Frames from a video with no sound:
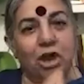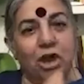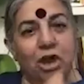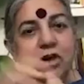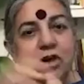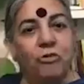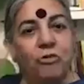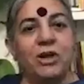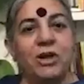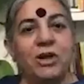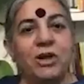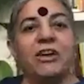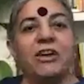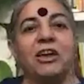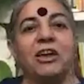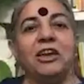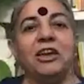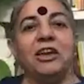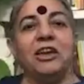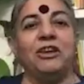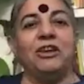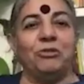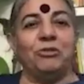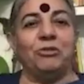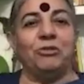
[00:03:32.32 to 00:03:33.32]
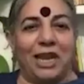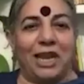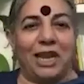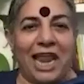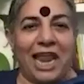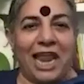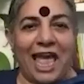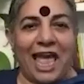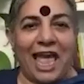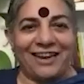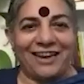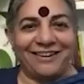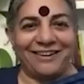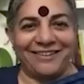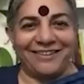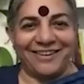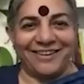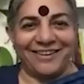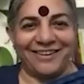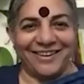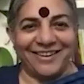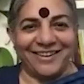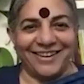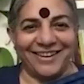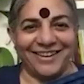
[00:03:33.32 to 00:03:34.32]
returning to the land
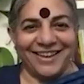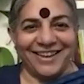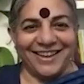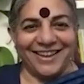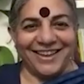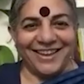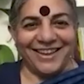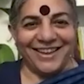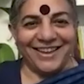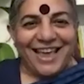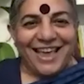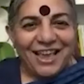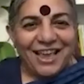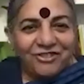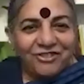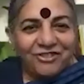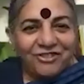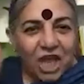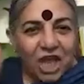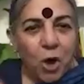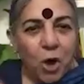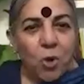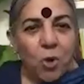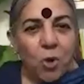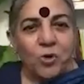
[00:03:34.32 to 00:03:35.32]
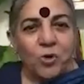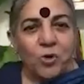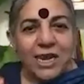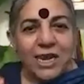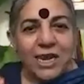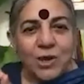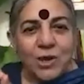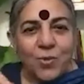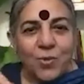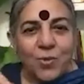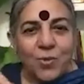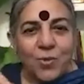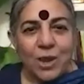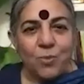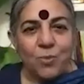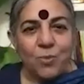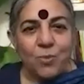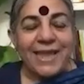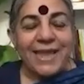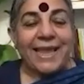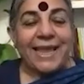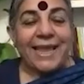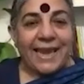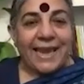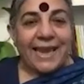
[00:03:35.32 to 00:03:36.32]
is the only way we
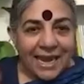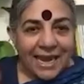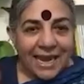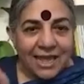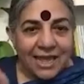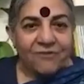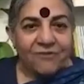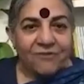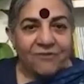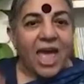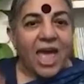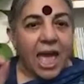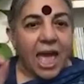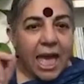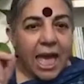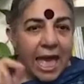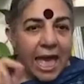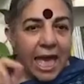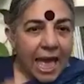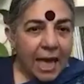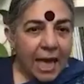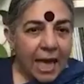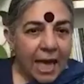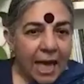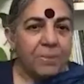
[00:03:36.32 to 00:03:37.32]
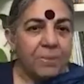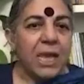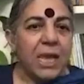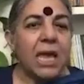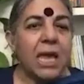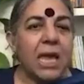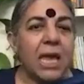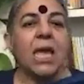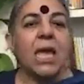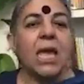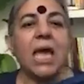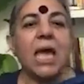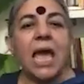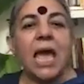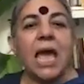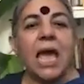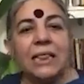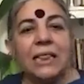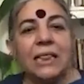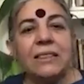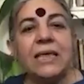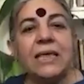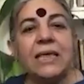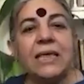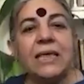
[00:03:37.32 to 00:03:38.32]
can live happy,
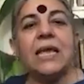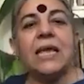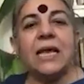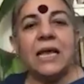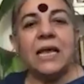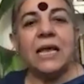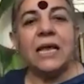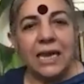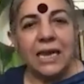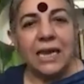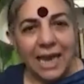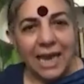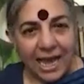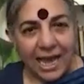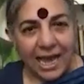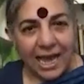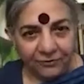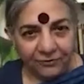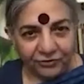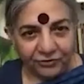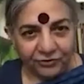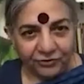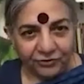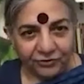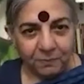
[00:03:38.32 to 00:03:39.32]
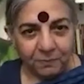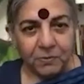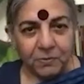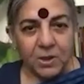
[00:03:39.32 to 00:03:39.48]
healthy lives.